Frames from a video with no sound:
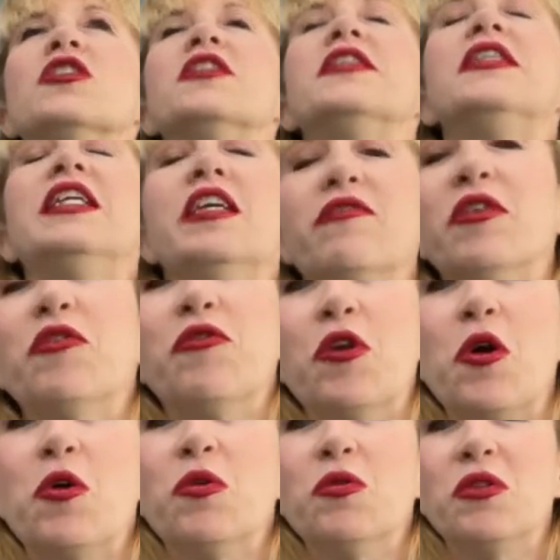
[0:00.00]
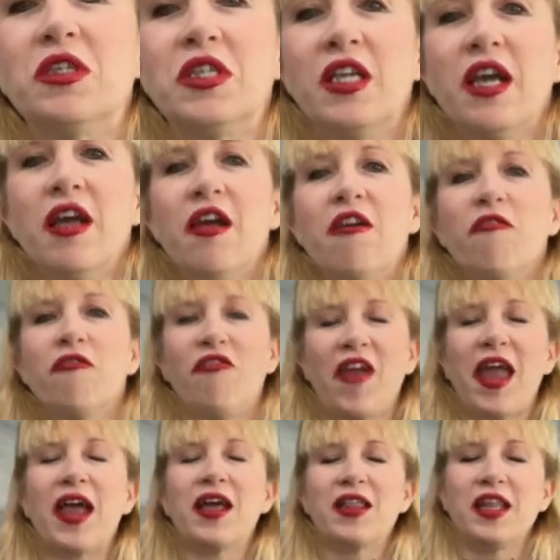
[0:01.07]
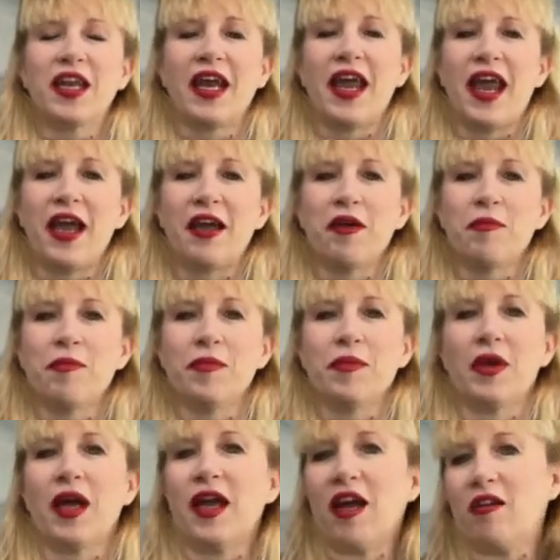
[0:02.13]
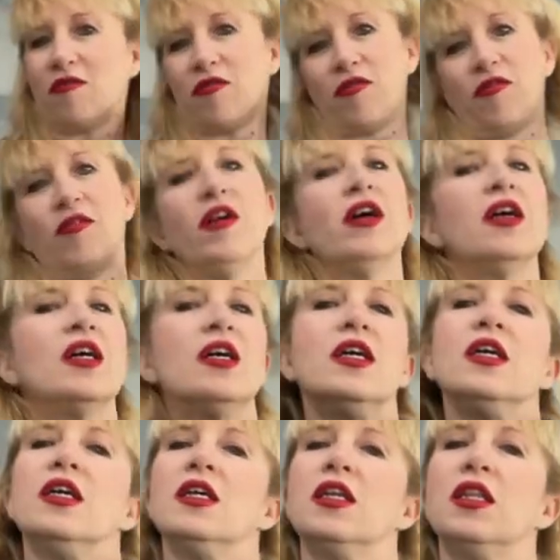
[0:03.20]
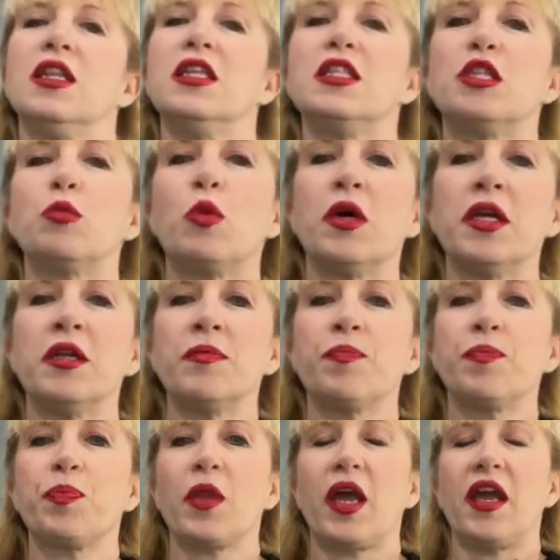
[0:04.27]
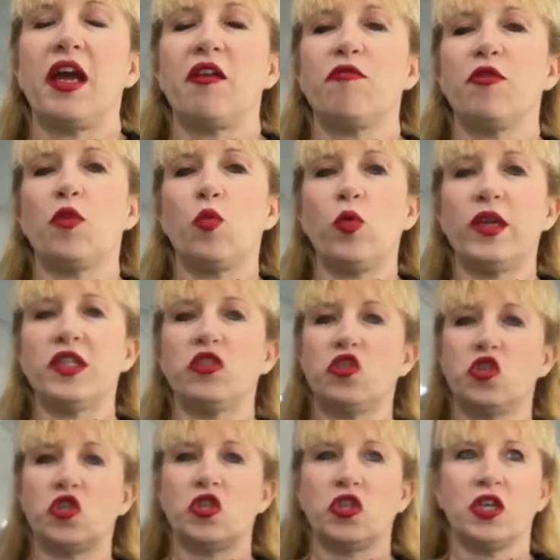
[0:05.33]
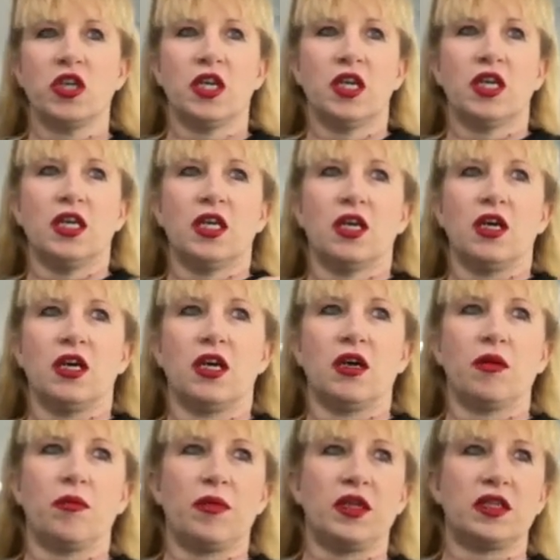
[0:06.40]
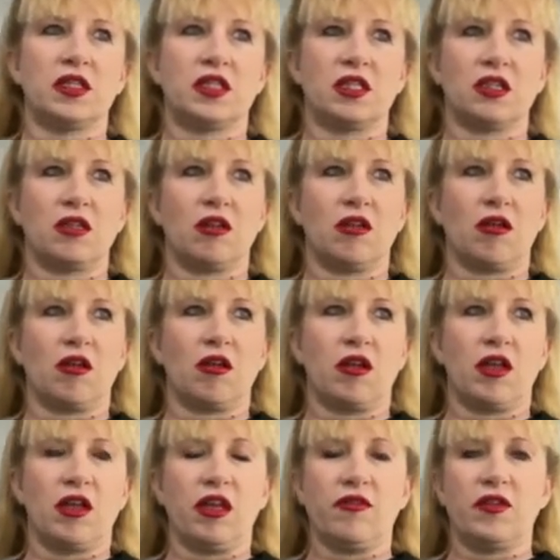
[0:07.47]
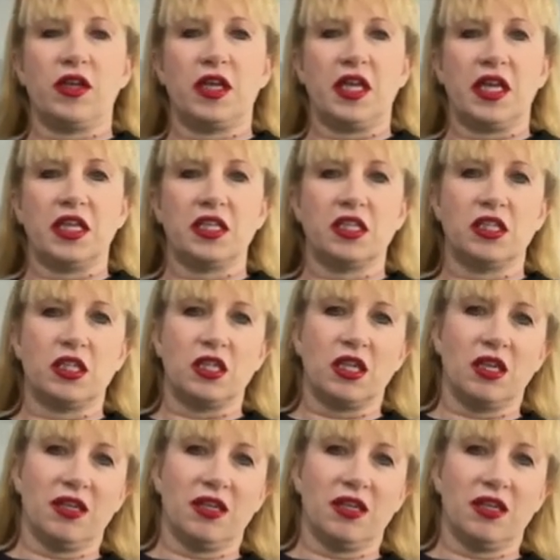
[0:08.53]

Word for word: Steven Rhodes fan that I am, I have this one, I have the witch um, that's giving kids